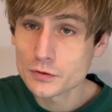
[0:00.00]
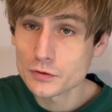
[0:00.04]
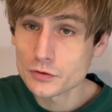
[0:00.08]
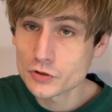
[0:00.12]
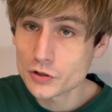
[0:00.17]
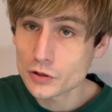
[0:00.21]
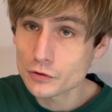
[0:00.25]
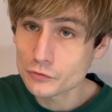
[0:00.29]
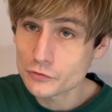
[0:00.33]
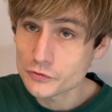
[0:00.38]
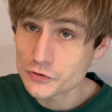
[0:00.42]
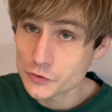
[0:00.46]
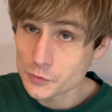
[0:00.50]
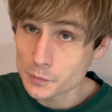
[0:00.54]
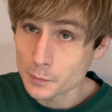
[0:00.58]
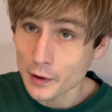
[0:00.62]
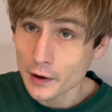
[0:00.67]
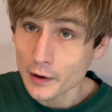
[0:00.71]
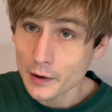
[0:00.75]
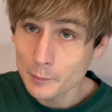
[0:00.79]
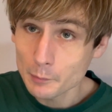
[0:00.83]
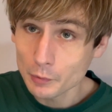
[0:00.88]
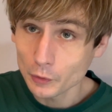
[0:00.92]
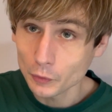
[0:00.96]
children's
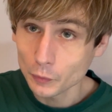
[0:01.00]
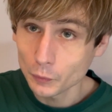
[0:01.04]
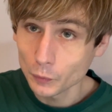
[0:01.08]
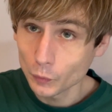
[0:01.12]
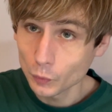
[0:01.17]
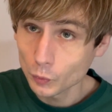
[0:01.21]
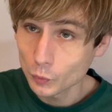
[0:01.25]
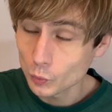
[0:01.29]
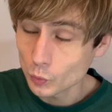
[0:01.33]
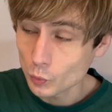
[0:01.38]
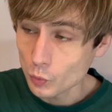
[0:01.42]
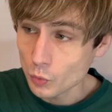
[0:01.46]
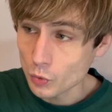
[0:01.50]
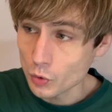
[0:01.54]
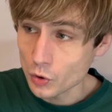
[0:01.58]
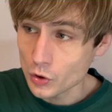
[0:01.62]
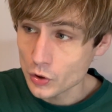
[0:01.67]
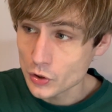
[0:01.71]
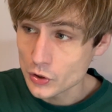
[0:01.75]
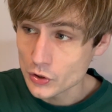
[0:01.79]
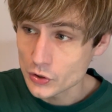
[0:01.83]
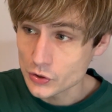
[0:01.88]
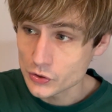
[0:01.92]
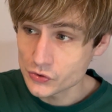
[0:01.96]
Bible
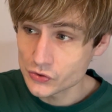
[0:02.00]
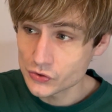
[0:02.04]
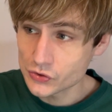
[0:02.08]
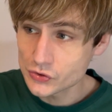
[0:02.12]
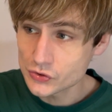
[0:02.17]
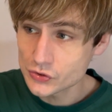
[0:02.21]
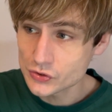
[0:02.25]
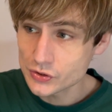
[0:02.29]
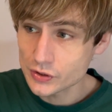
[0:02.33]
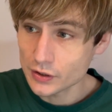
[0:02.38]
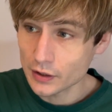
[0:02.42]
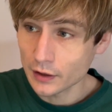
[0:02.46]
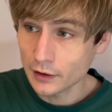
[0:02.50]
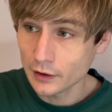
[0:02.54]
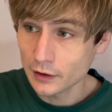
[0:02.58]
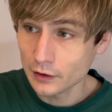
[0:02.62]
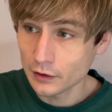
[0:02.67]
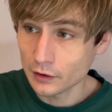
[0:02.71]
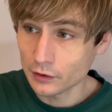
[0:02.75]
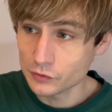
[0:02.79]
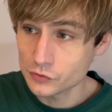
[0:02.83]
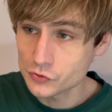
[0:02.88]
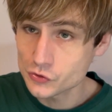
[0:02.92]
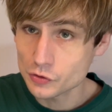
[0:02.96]
was
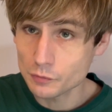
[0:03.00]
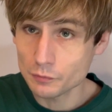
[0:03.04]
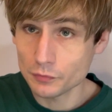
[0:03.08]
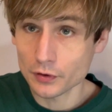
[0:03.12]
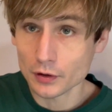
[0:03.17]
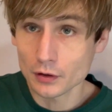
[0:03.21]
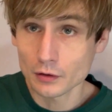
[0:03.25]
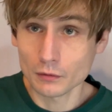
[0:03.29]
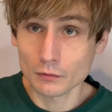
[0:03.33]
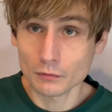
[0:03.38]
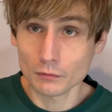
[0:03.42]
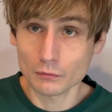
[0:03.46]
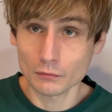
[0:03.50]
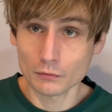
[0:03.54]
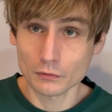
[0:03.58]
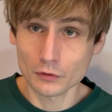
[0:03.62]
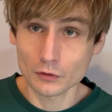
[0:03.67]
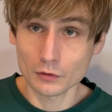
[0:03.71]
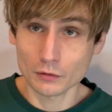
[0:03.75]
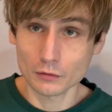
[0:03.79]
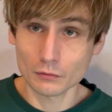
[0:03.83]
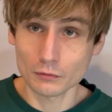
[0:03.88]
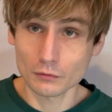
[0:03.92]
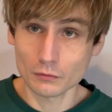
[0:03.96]
something
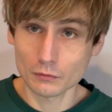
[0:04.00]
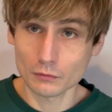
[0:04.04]
that